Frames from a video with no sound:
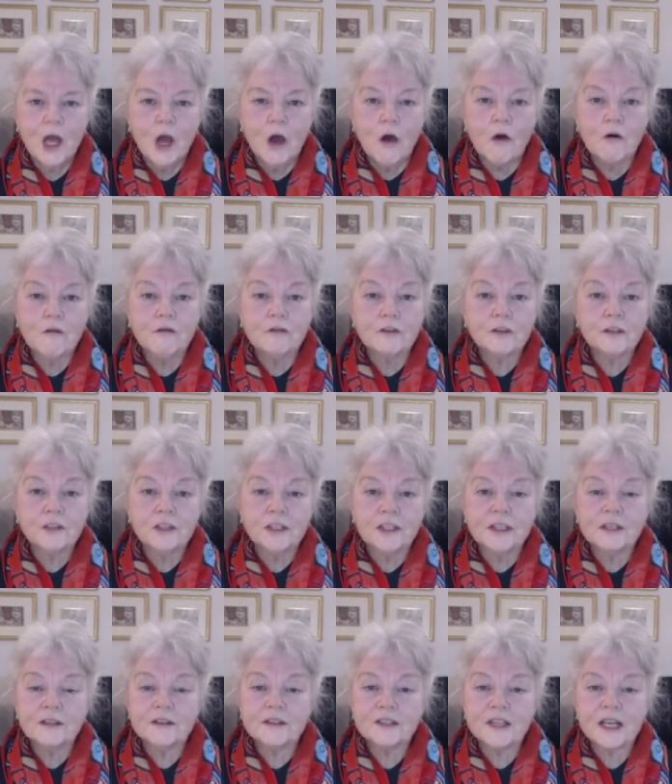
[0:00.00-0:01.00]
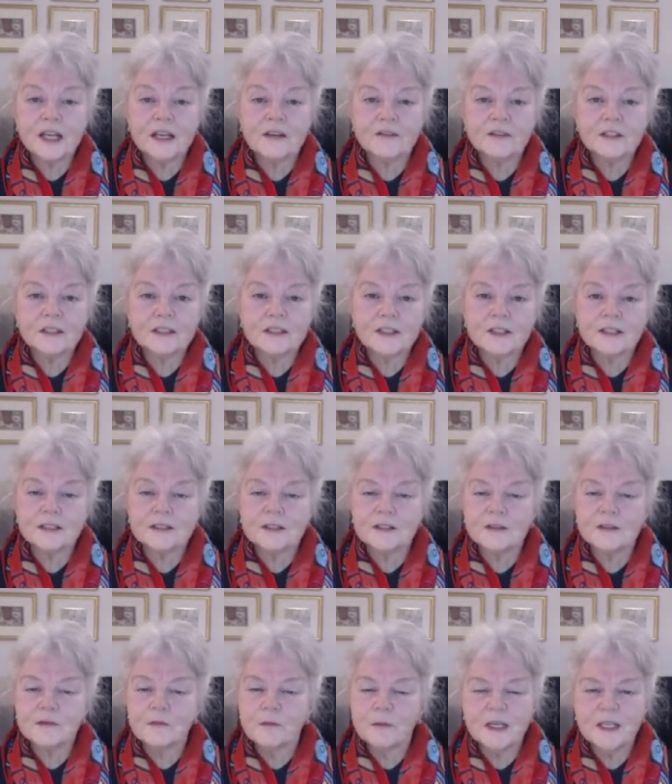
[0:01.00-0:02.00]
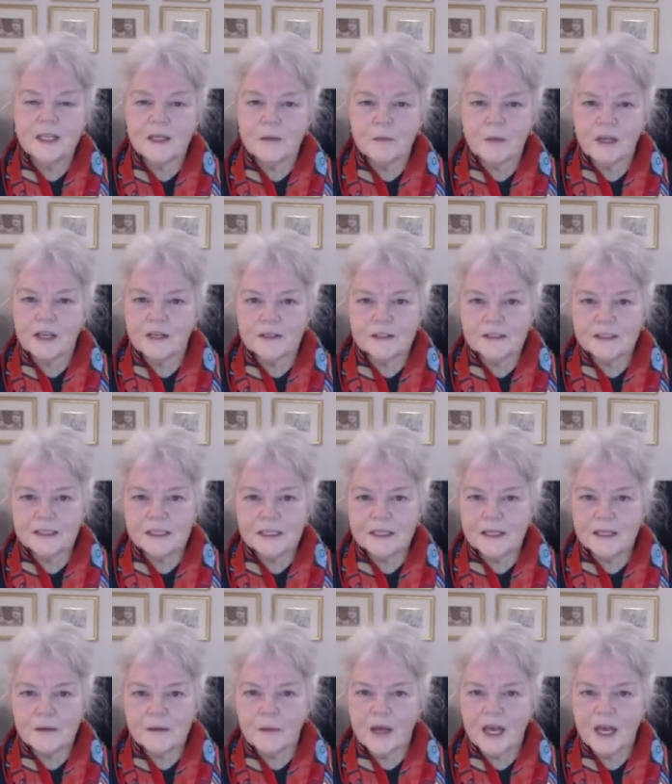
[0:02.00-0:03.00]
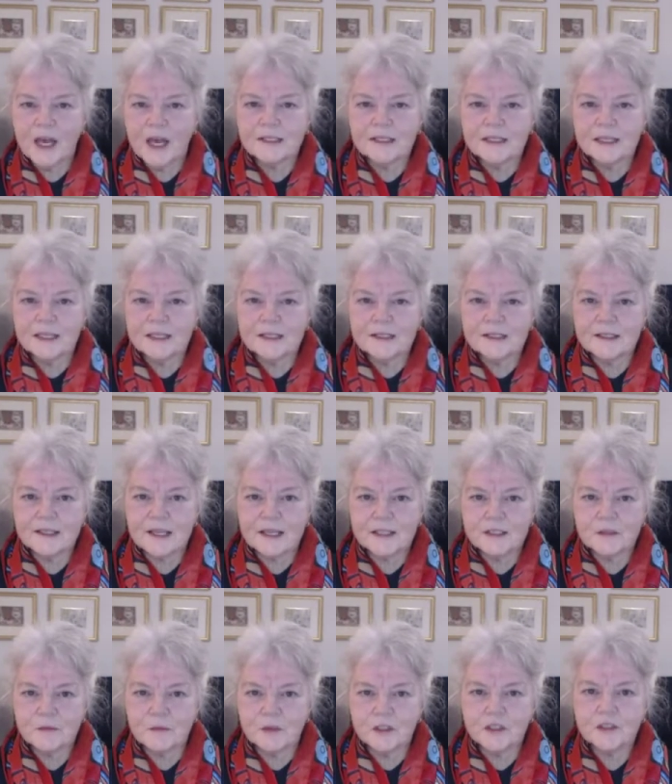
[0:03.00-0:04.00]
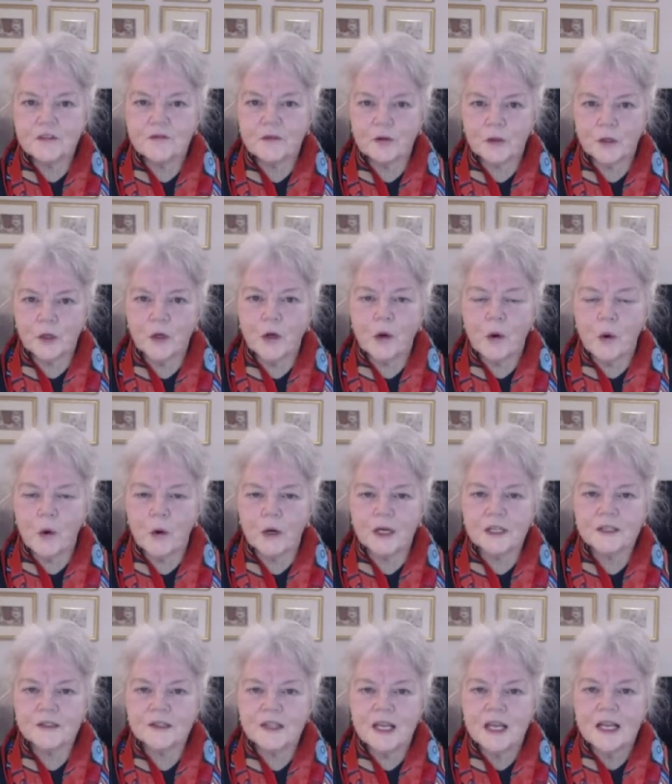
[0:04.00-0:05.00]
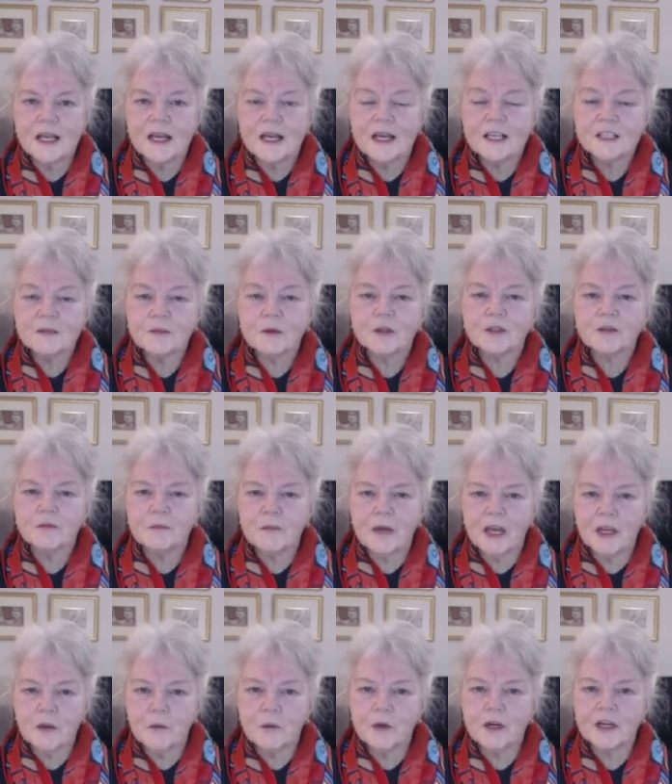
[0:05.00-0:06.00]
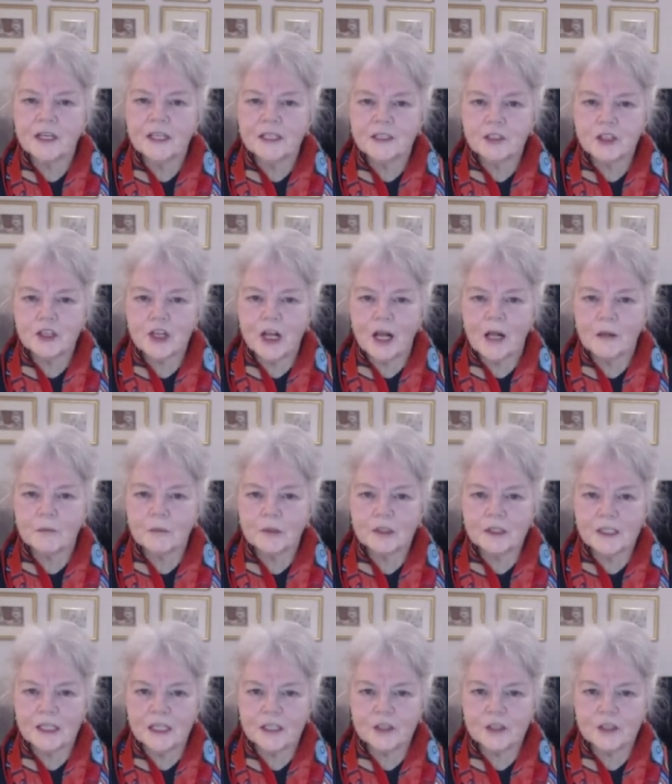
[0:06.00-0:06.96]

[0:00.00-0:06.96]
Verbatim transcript: Over the years, I have conducted many parenting capacity assessments for the courts as part of my work in child protection